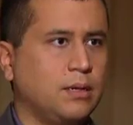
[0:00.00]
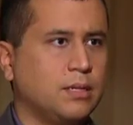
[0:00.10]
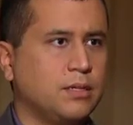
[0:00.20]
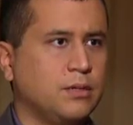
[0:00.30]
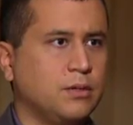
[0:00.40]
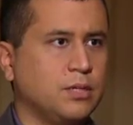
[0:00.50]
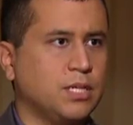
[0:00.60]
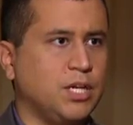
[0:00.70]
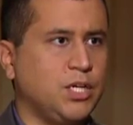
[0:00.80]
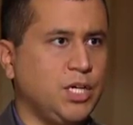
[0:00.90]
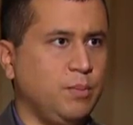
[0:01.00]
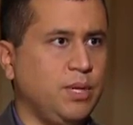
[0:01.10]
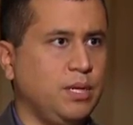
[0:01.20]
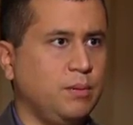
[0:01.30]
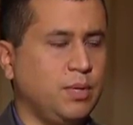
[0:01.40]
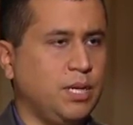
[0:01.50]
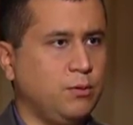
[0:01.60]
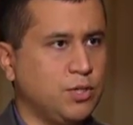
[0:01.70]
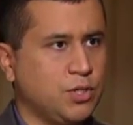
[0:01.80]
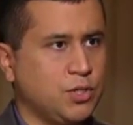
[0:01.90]
guess you could say shimmy. I mean,
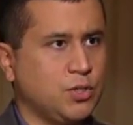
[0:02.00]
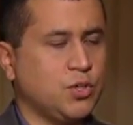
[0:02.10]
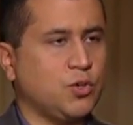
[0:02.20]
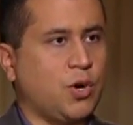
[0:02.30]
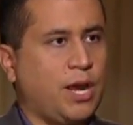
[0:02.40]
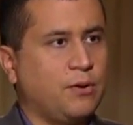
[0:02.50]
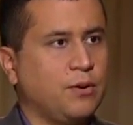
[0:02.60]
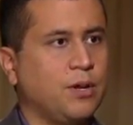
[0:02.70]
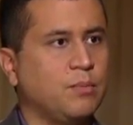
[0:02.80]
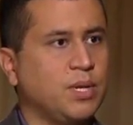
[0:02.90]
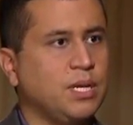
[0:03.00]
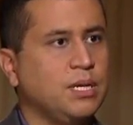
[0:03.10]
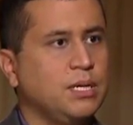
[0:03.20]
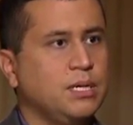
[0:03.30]
he was straddled on me